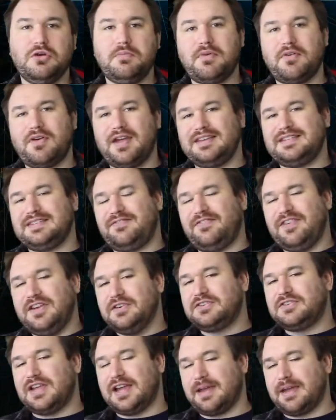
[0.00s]
Number 8
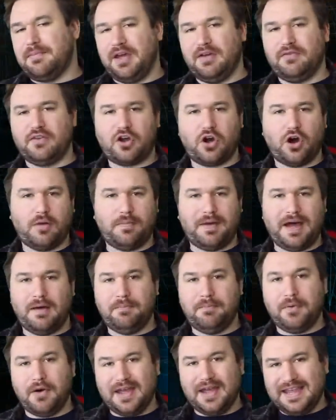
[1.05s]
feels like a bit of a
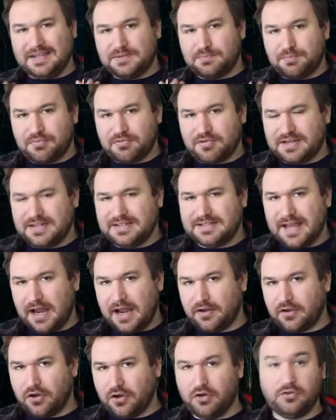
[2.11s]
cop-out, but it's
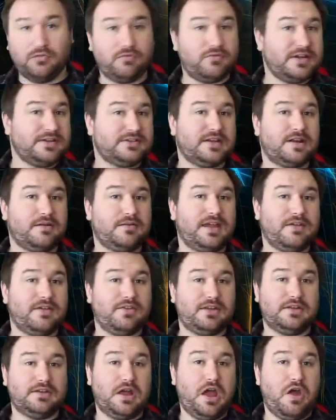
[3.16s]
Breezango. The reason I'm
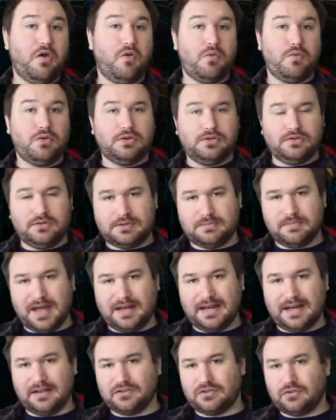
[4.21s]
giving
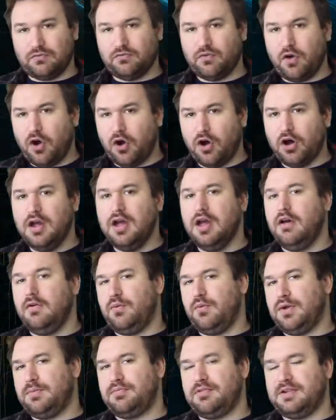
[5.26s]
SmackDown to Raw
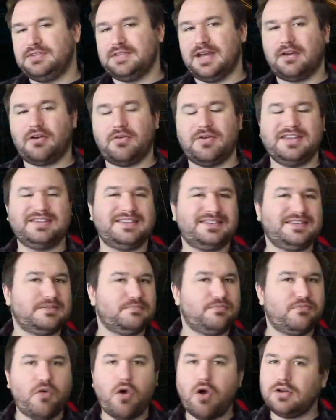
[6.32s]
with Breezango is
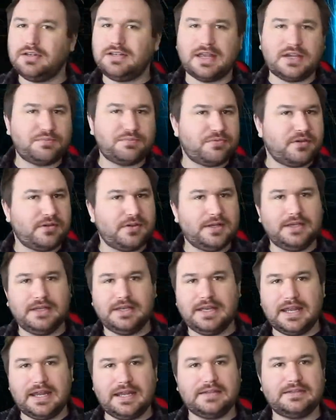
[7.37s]
Raw desperately
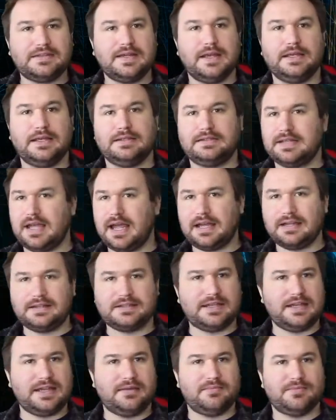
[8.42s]
needs tag
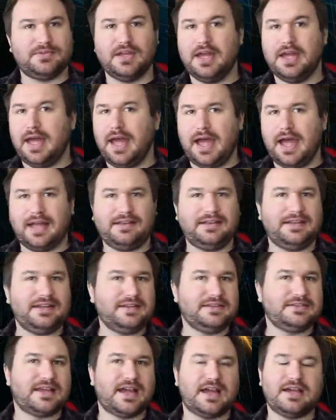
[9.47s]
teams, and
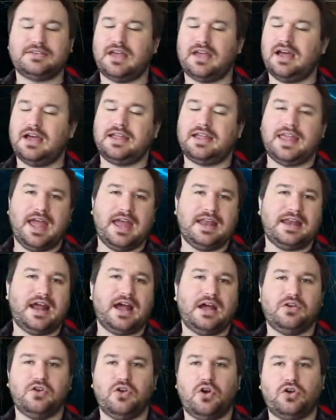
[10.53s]
these guys again
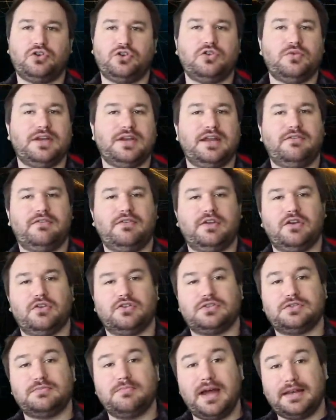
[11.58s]
are not doing anything on
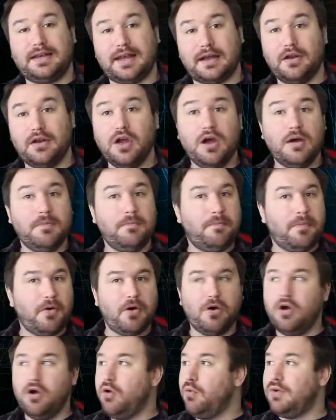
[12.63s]
SmackDown,
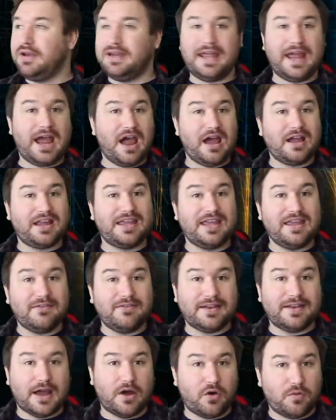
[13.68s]
but when they are
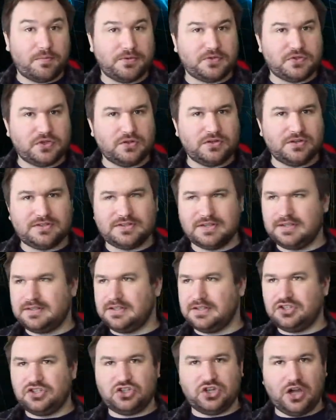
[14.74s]
given that opportunity
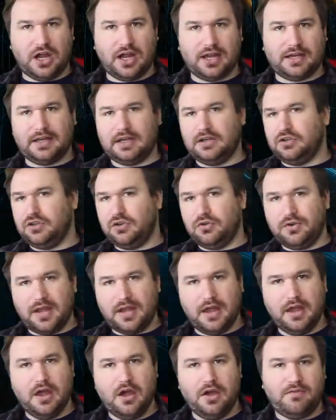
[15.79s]
to shine and do
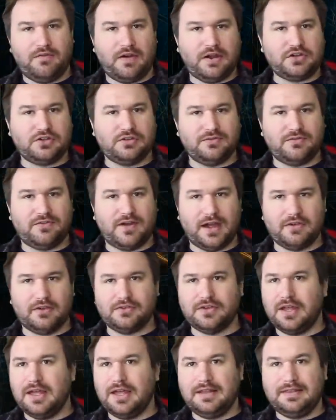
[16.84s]
their fashion
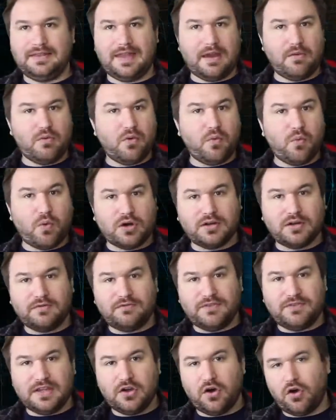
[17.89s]
files, they were one
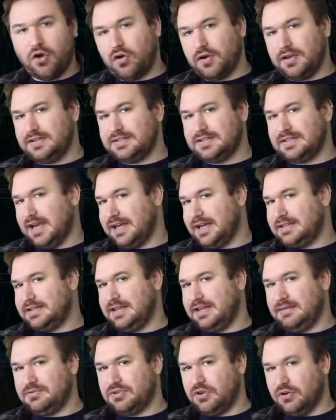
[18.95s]
of the hottest tag
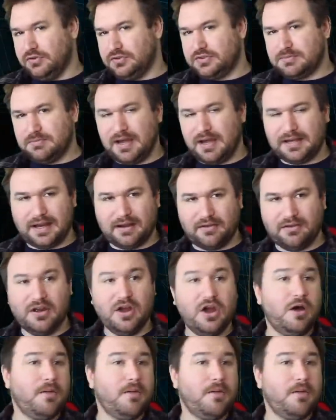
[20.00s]
teams on SmackDown.